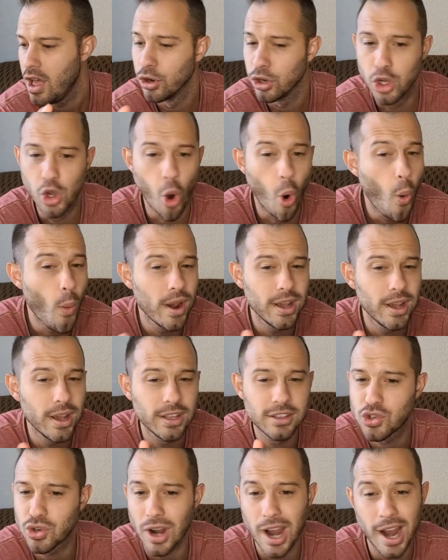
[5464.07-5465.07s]
They're
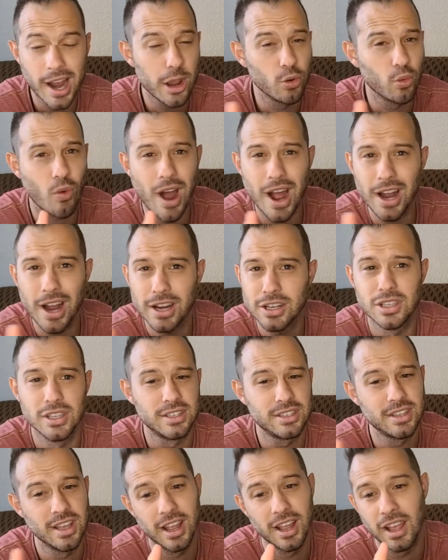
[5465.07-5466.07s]
going to try and
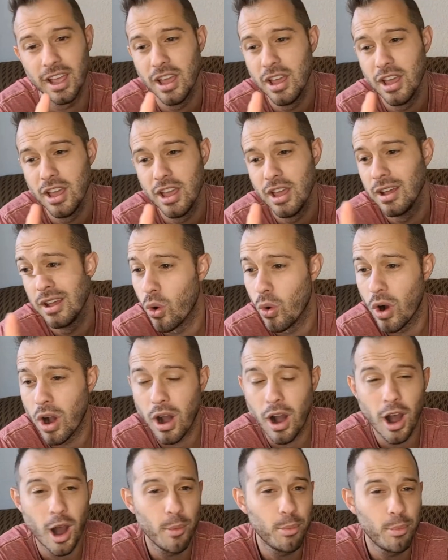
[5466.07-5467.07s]
watch this thing
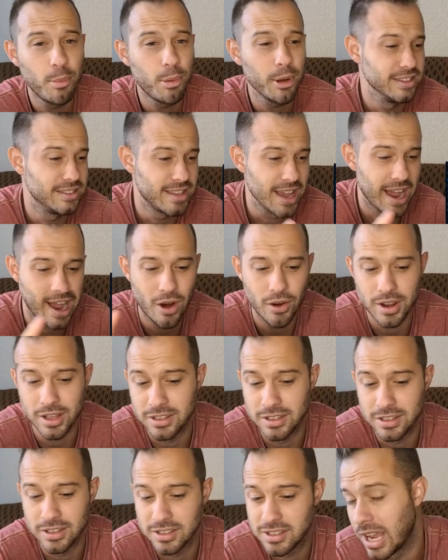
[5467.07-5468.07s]
go up and
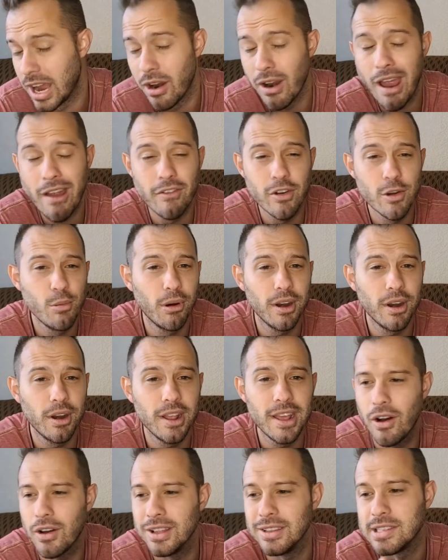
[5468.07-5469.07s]
down and scare
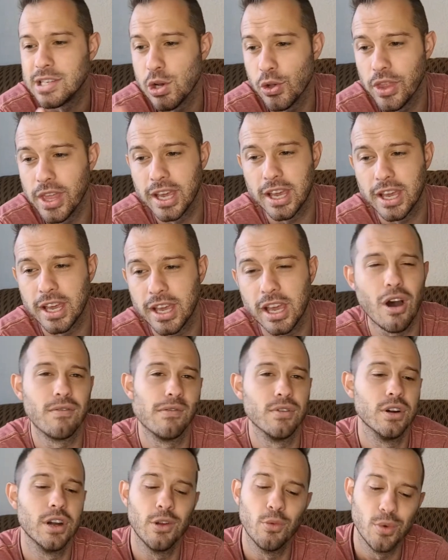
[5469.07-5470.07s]
everybody out until they can
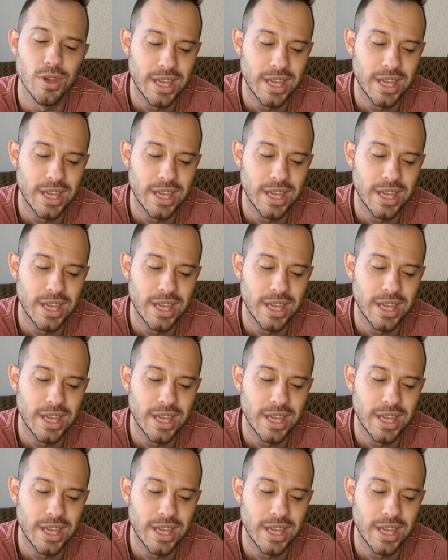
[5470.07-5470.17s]
cover.